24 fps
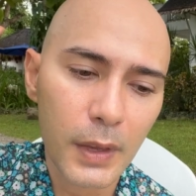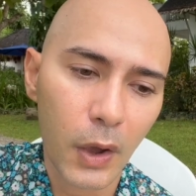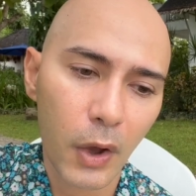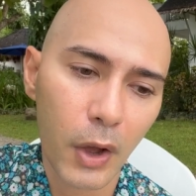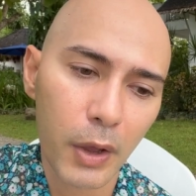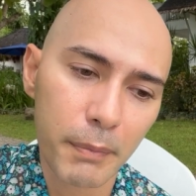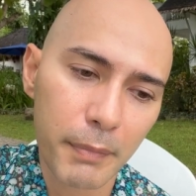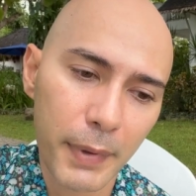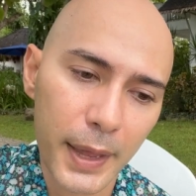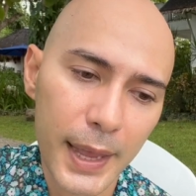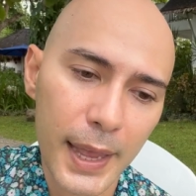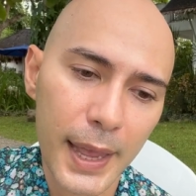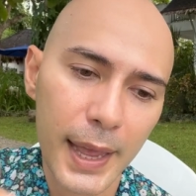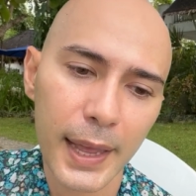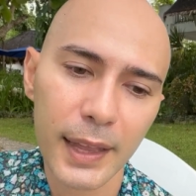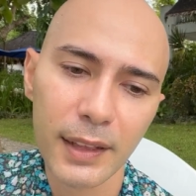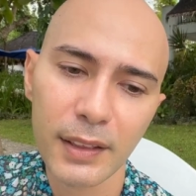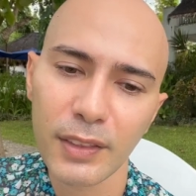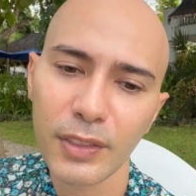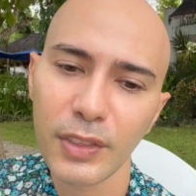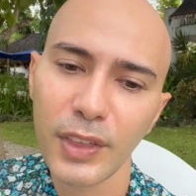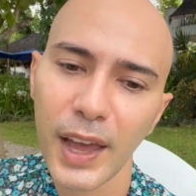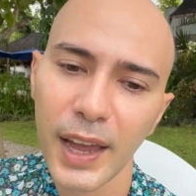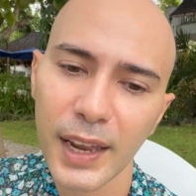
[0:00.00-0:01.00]
on my
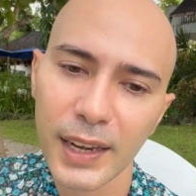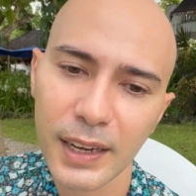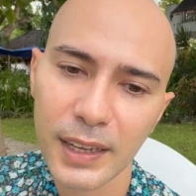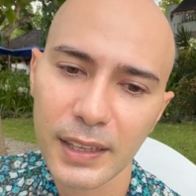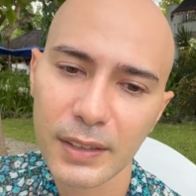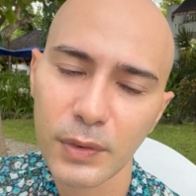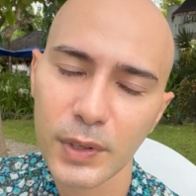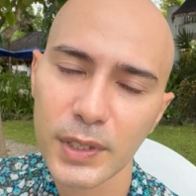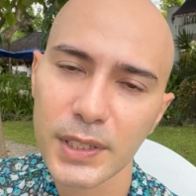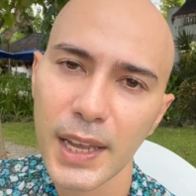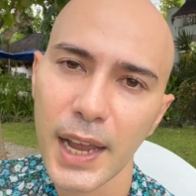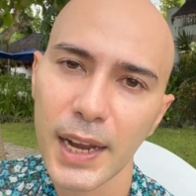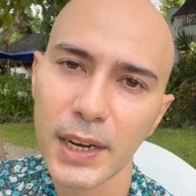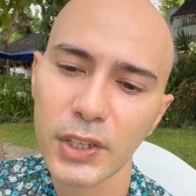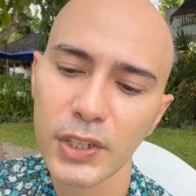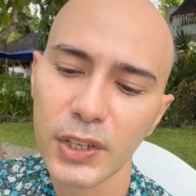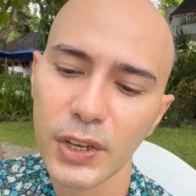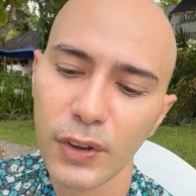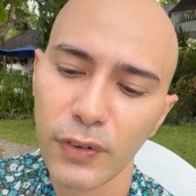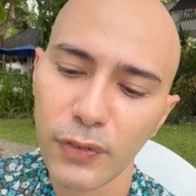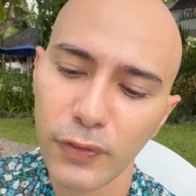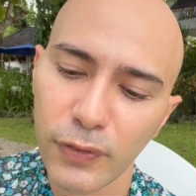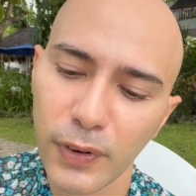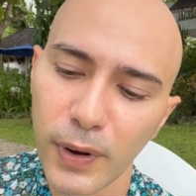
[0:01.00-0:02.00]
head that it was
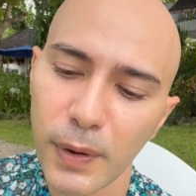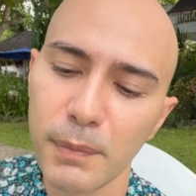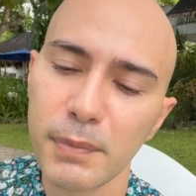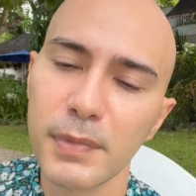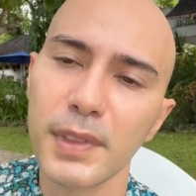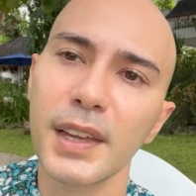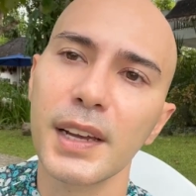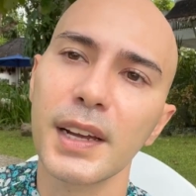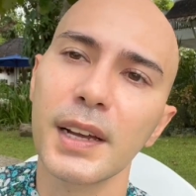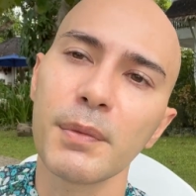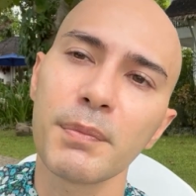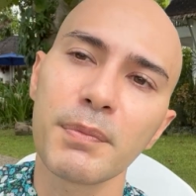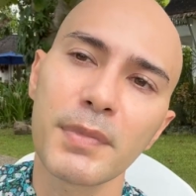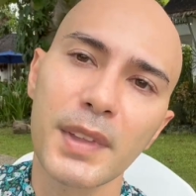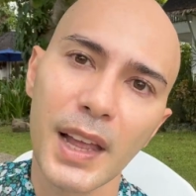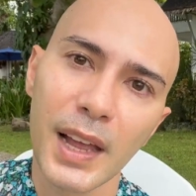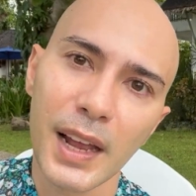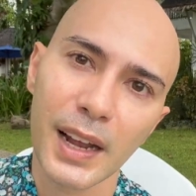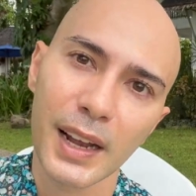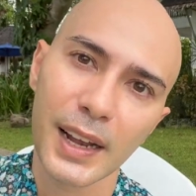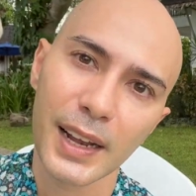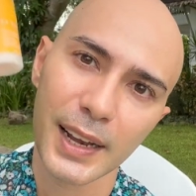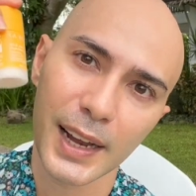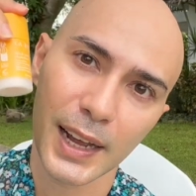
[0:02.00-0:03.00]
actually from the
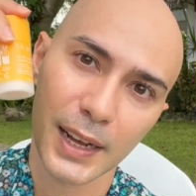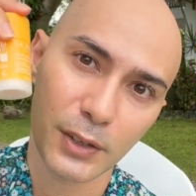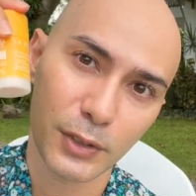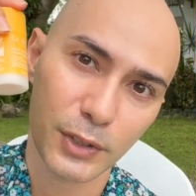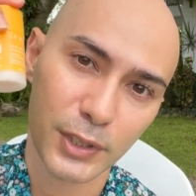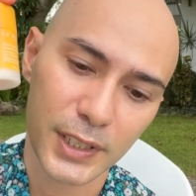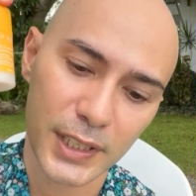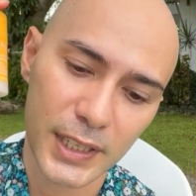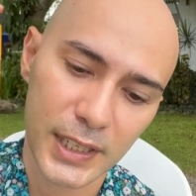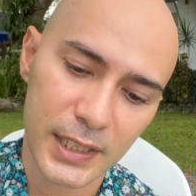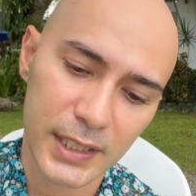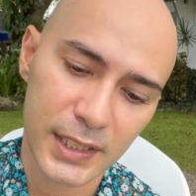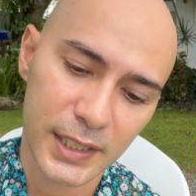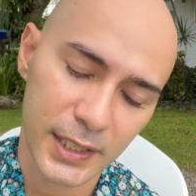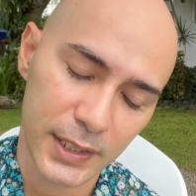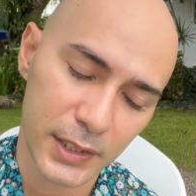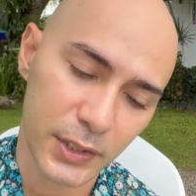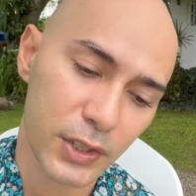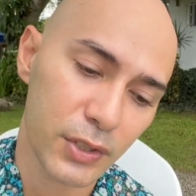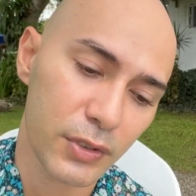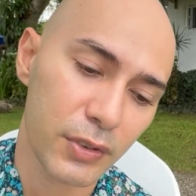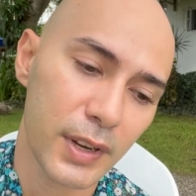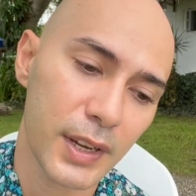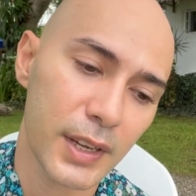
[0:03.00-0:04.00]
La Rosée
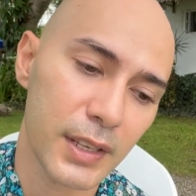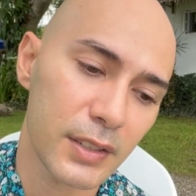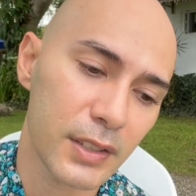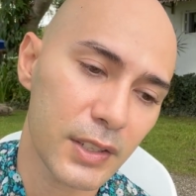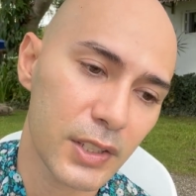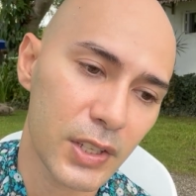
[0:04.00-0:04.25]
sunscreen.